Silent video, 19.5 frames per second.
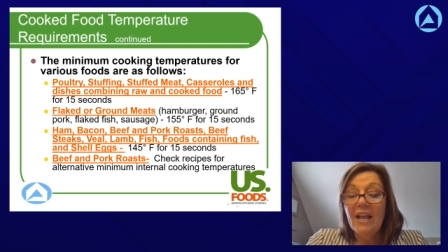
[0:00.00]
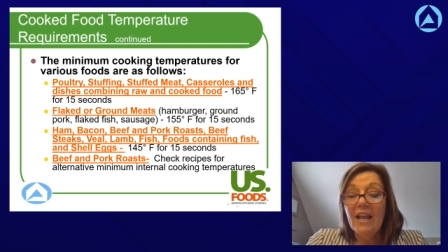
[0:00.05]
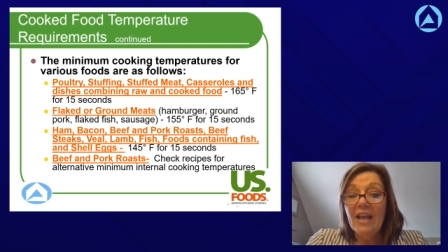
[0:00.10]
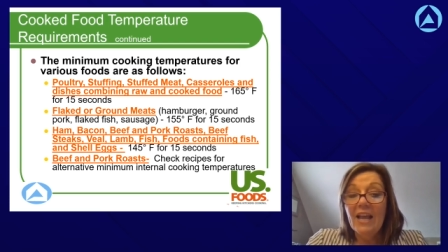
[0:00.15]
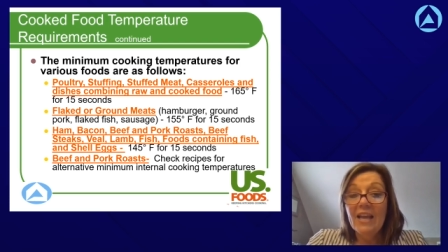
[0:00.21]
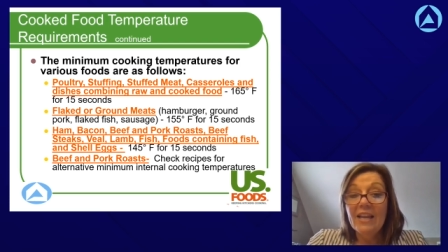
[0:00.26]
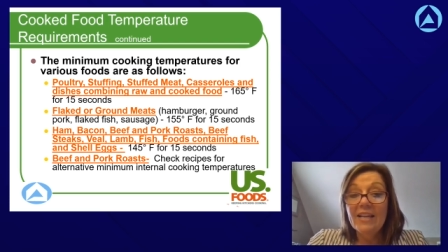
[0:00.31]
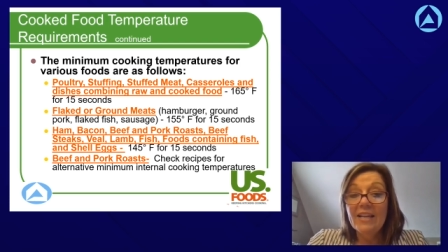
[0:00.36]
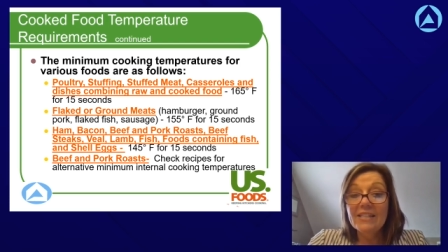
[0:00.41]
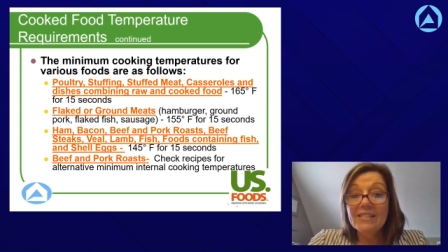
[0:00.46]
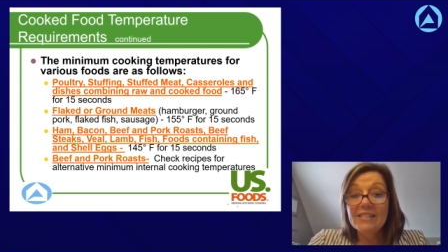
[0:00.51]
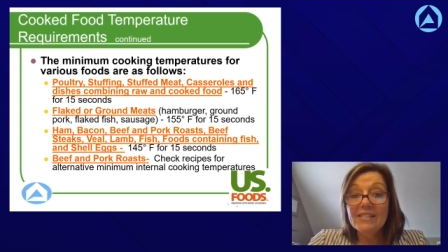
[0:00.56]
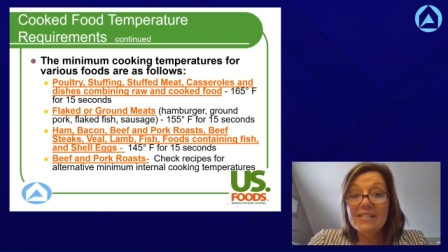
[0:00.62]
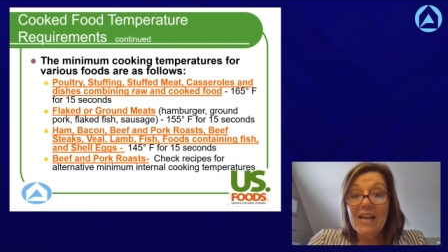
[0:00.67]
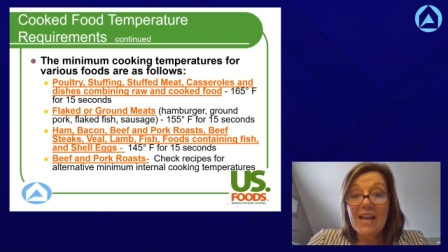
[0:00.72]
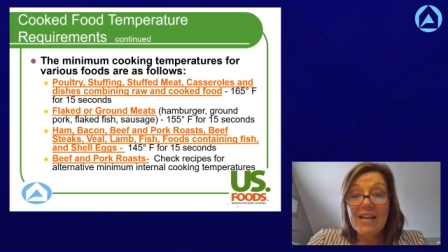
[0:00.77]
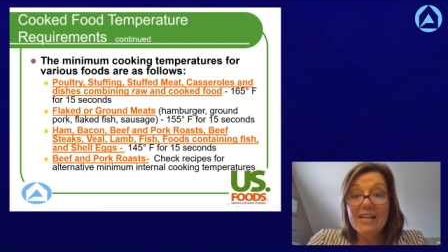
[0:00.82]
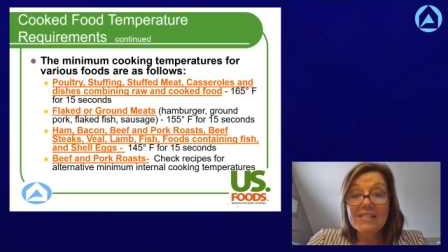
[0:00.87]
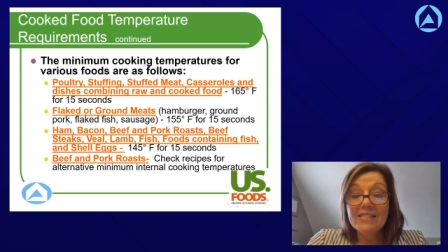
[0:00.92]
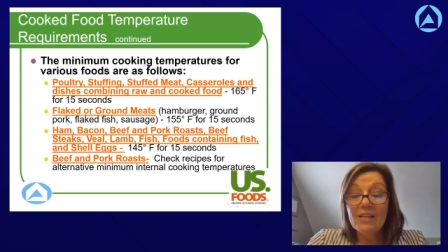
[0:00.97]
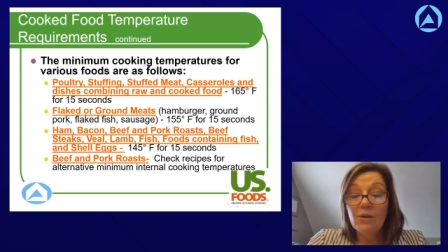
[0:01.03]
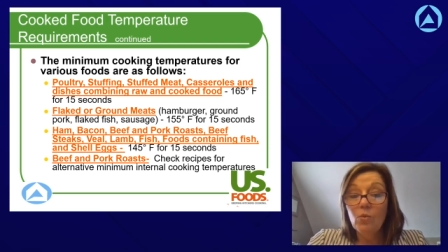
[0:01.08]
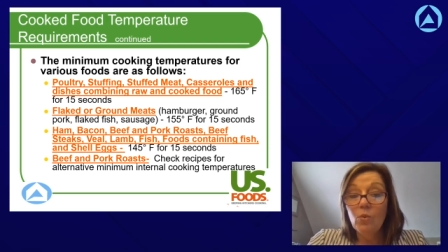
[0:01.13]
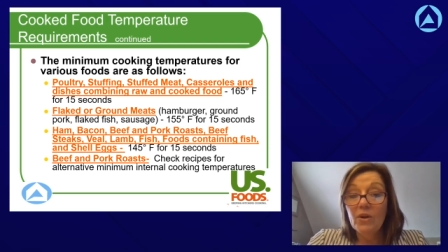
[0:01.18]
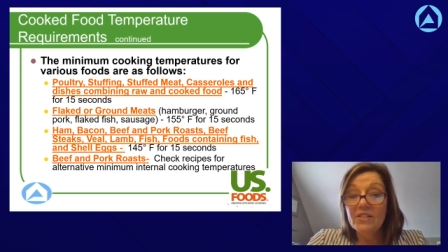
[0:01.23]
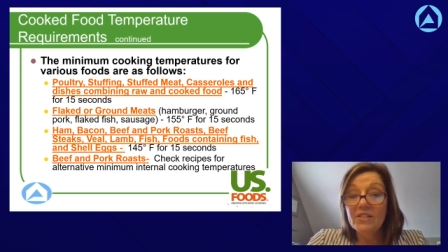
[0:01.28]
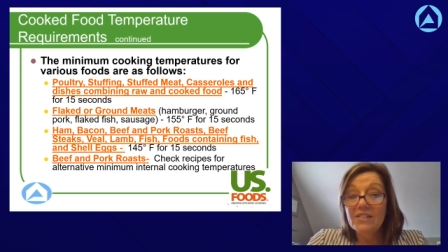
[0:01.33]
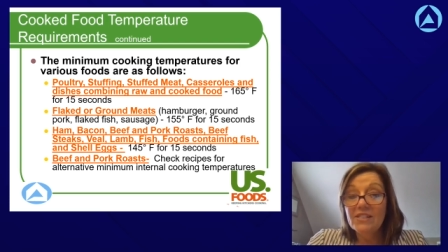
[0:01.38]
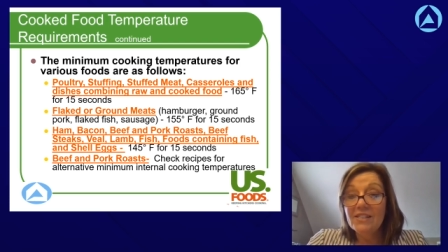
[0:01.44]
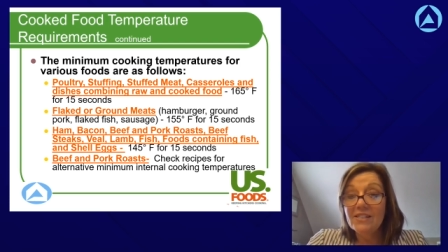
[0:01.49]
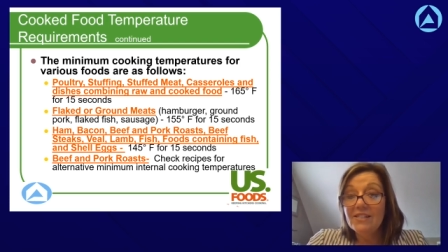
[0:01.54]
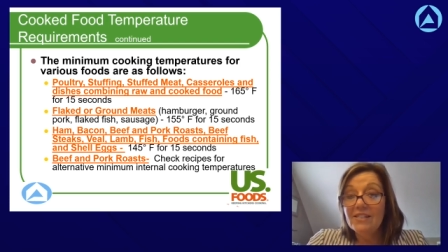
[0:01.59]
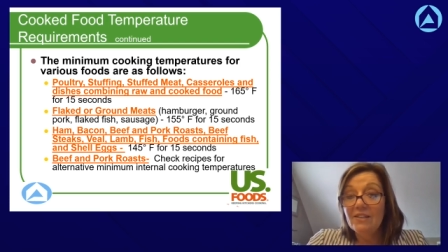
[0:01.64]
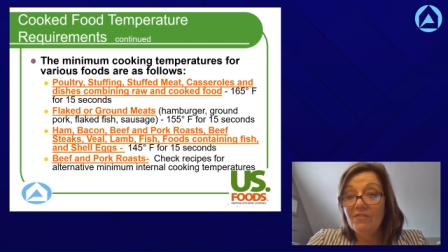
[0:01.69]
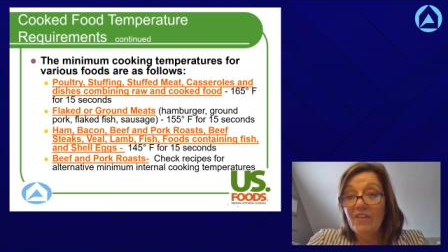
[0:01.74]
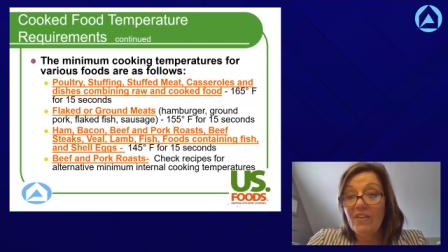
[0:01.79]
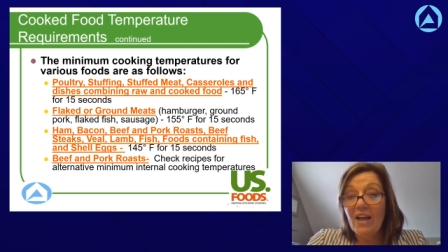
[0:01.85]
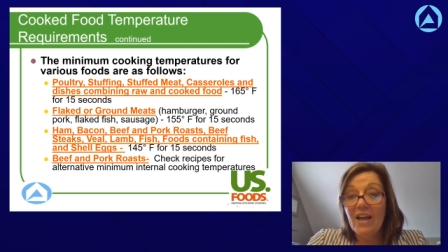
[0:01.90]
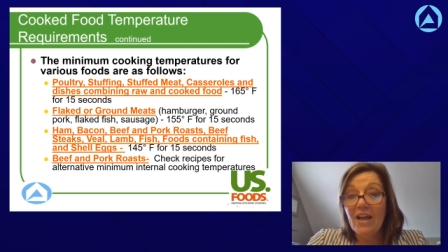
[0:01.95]
and it stays at
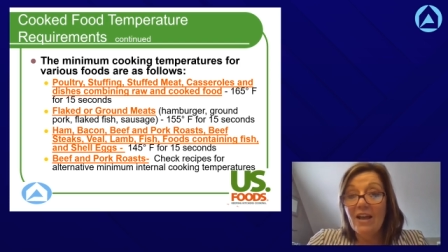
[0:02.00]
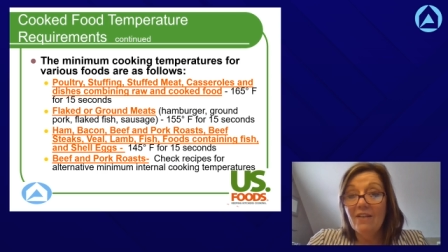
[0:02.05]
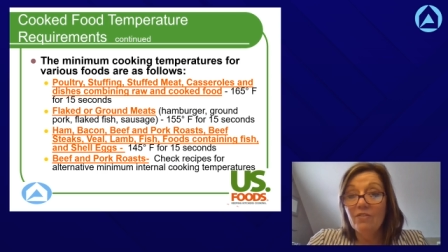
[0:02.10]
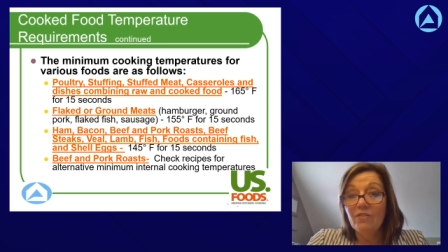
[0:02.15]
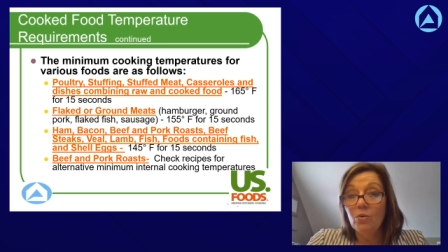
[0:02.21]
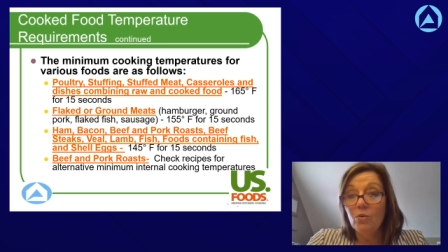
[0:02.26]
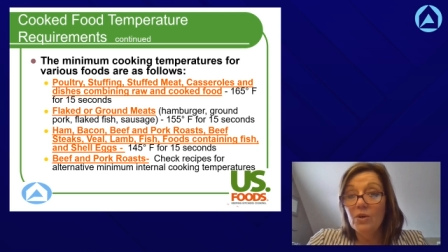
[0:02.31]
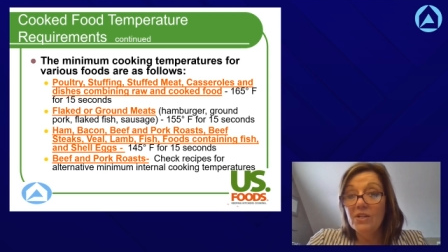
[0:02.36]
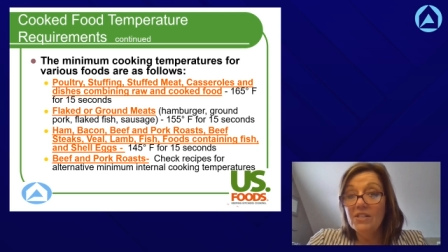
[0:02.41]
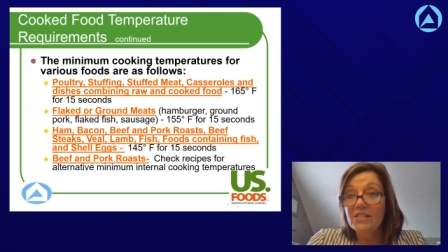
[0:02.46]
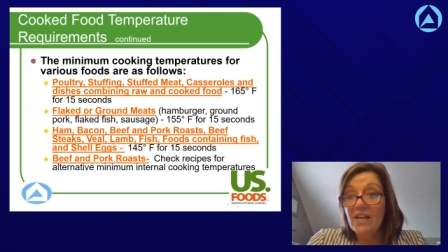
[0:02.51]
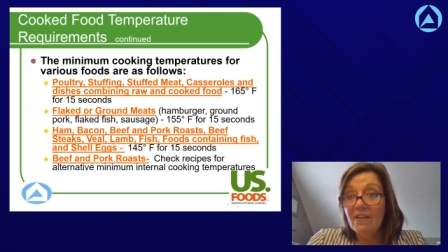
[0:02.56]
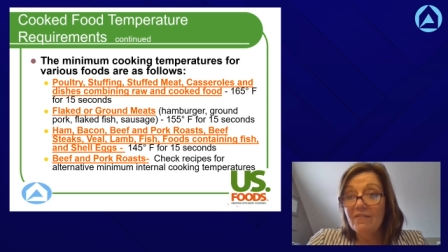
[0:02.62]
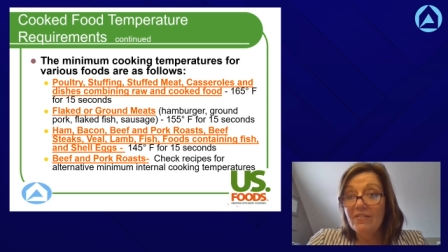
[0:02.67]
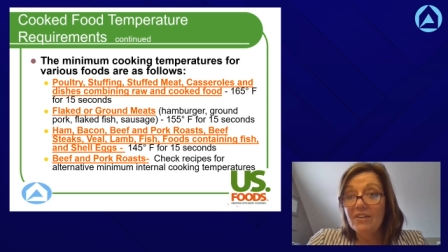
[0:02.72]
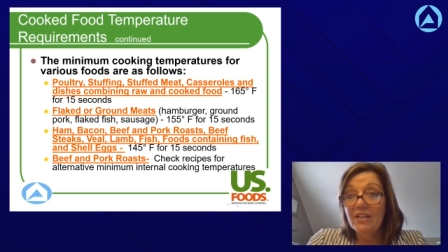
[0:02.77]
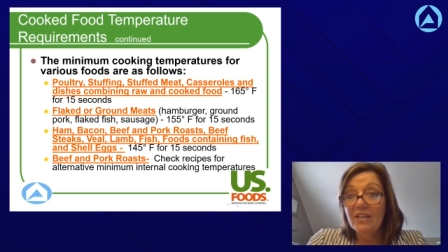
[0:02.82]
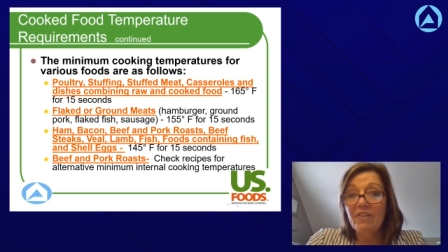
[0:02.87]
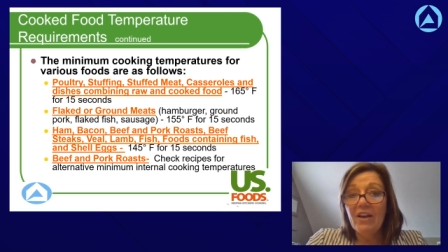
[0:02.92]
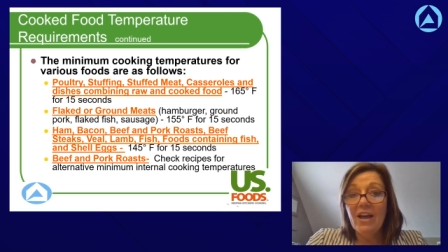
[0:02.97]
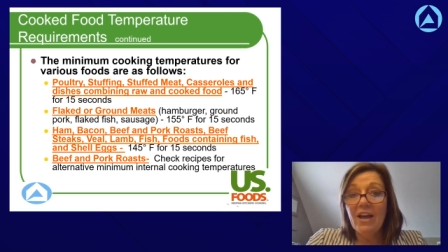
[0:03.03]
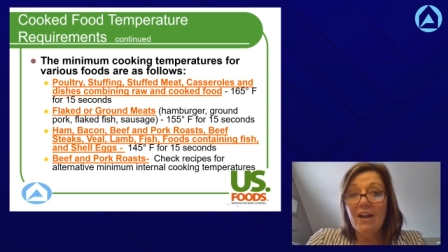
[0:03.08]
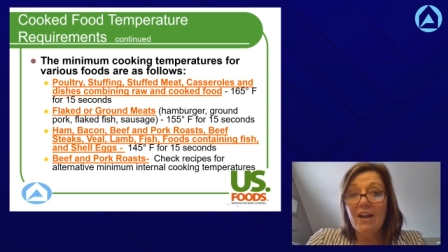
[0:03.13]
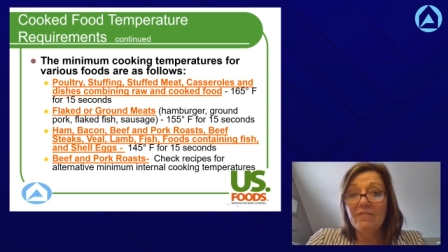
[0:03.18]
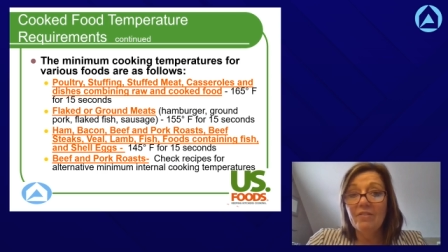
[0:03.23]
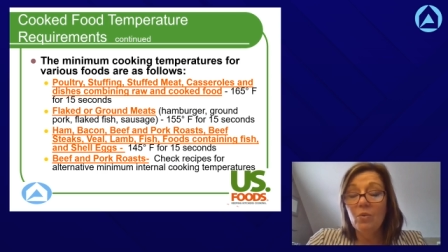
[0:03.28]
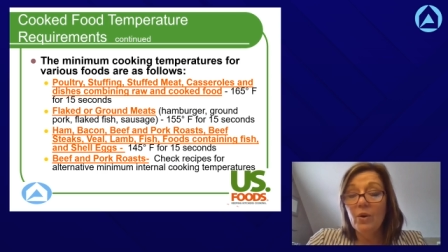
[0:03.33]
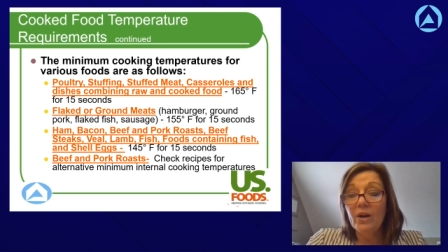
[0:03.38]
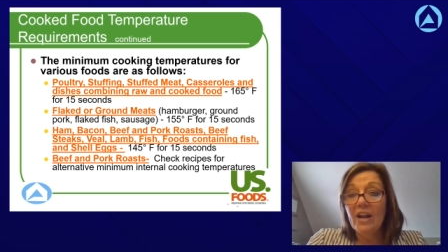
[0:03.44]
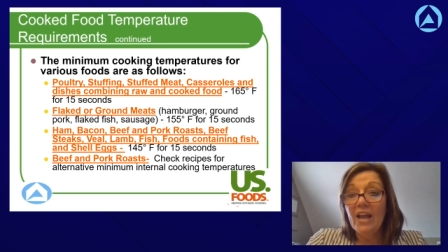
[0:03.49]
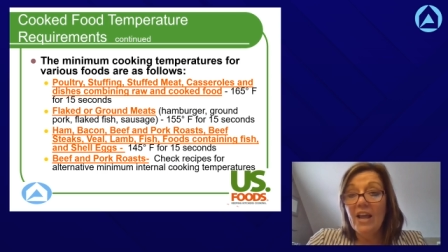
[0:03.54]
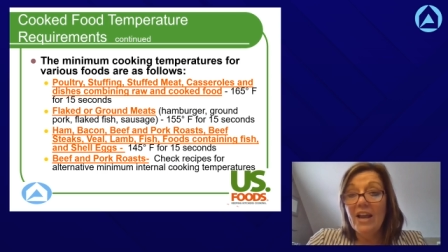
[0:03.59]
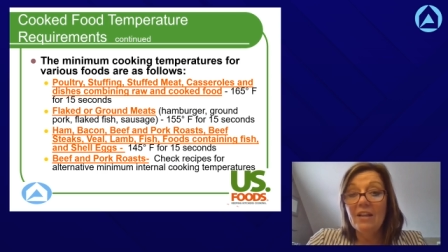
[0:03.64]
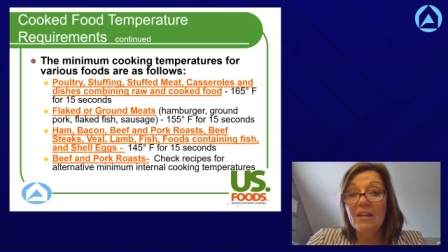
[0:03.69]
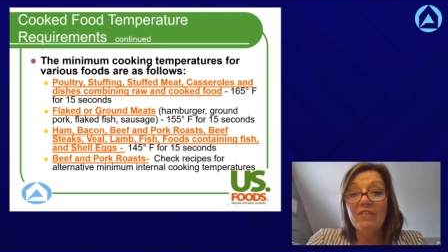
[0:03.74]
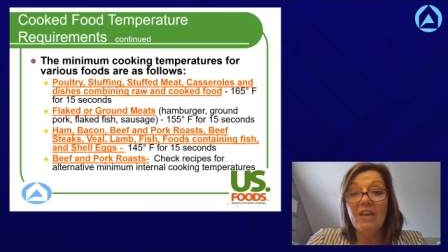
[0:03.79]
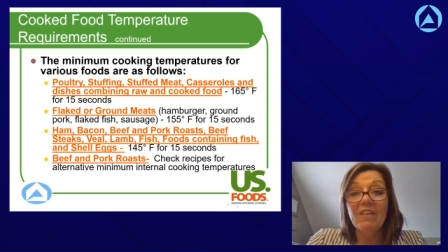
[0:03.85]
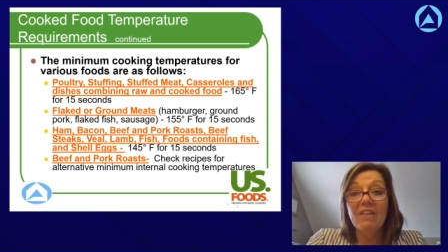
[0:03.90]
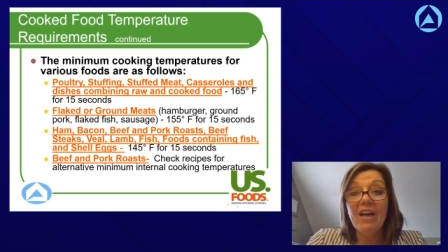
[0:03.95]
165 or 175 or
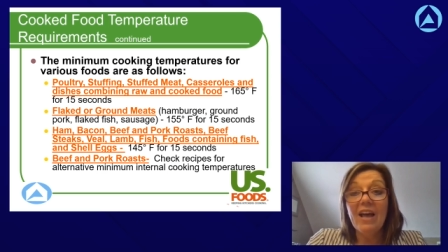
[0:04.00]
185,